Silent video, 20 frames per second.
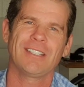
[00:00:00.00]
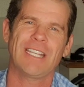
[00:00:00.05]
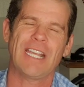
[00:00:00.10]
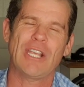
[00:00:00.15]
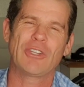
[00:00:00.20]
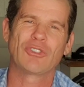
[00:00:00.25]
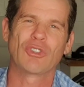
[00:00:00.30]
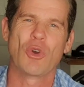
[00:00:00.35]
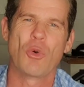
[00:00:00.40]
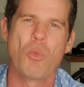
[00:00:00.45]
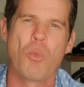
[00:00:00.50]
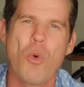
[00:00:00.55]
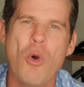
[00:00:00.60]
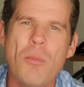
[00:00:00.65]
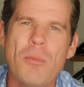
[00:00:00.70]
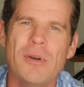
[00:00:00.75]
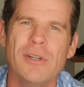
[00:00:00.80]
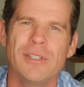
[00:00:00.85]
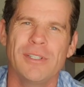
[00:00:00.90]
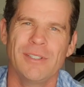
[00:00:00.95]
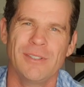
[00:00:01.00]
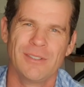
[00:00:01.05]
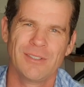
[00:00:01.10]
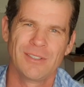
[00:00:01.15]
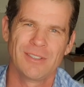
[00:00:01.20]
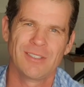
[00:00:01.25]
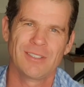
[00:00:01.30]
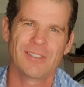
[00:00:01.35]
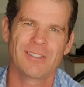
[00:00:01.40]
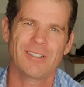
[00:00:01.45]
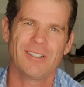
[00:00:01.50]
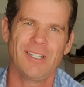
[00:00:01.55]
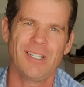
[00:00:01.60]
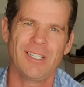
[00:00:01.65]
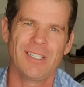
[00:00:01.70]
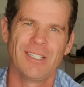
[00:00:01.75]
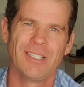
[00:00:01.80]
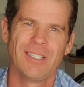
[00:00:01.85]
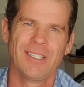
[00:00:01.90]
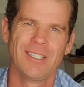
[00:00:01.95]
as a woman. Right?
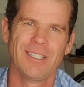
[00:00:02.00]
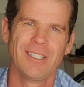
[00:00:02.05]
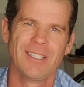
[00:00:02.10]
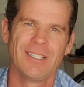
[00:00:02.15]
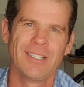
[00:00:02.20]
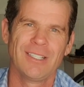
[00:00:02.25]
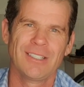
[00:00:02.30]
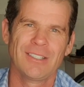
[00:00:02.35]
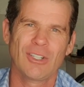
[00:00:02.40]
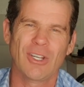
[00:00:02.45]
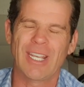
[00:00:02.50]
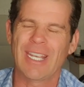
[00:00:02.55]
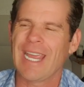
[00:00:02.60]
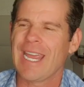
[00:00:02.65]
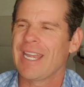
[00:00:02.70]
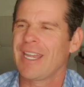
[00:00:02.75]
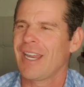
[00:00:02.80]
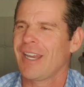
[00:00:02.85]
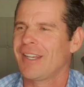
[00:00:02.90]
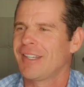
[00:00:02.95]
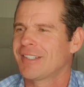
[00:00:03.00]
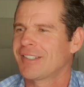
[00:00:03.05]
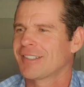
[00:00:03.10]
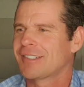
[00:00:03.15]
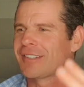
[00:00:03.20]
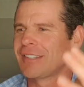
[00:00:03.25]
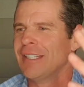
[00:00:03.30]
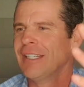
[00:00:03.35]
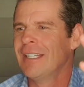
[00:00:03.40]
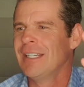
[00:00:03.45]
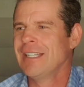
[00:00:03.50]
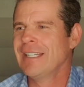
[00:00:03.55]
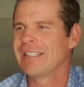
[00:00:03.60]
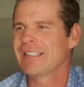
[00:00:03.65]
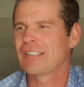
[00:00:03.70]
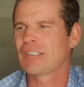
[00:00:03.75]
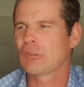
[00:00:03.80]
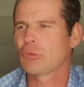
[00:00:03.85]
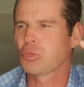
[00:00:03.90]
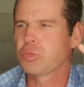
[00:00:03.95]
Like, and just
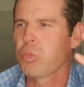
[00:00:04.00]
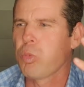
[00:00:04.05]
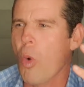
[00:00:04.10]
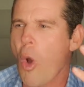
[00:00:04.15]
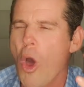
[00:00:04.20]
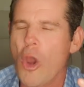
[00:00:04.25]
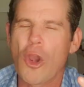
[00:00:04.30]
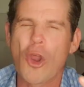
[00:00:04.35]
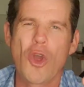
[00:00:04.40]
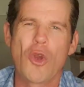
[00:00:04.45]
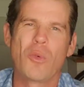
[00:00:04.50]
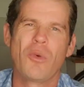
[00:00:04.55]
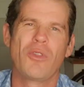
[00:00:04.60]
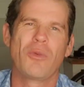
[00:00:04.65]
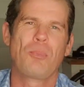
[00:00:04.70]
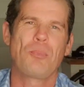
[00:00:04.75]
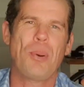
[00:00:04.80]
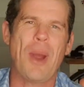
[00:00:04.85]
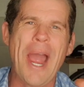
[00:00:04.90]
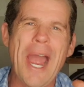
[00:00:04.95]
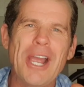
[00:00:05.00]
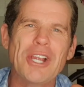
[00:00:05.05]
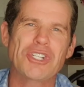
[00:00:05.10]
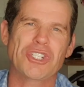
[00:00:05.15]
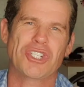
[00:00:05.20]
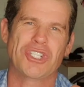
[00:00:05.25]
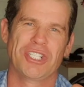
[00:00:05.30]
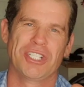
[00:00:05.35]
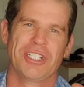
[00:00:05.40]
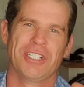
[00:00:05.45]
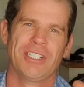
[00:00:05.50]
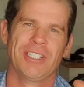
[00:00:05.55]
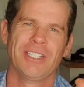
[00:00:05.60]
swallow with passion,